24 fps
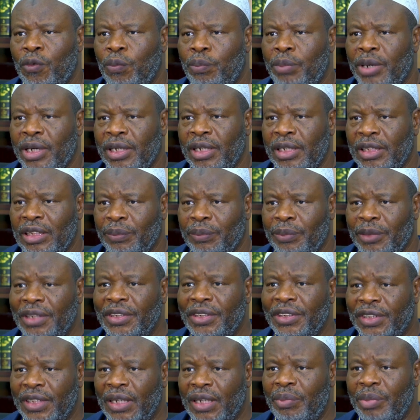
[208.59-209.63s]
Ubadat ibn
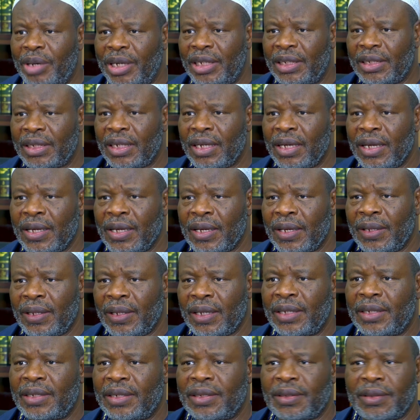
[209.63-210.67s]
Samit
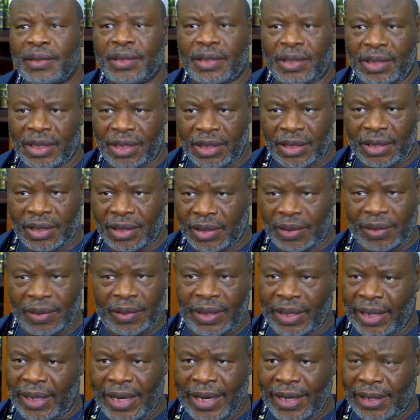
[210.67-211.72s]
that since
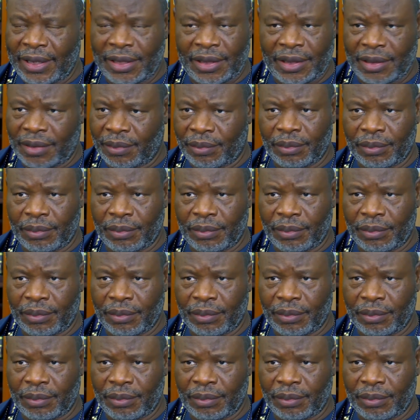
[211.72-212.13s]
they had